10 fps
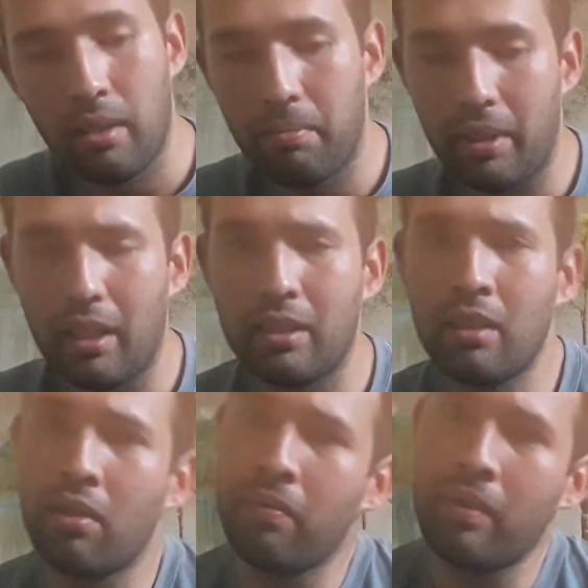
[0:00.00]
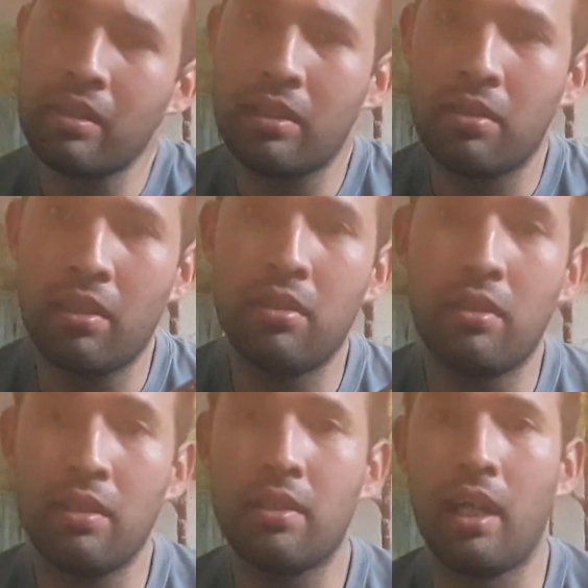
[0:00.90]
But you know,
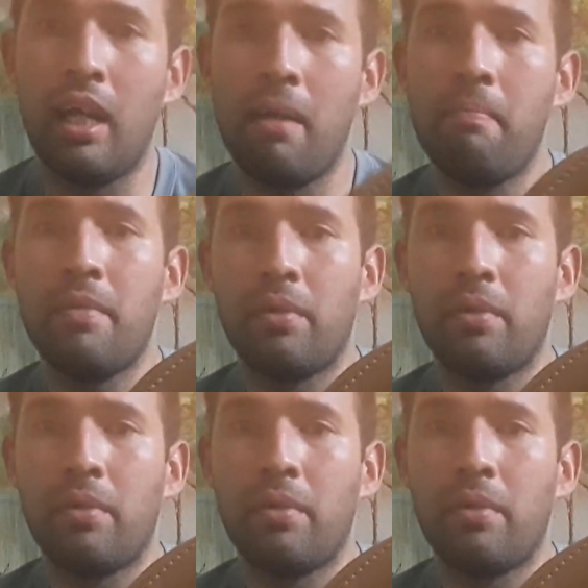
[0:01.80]
in time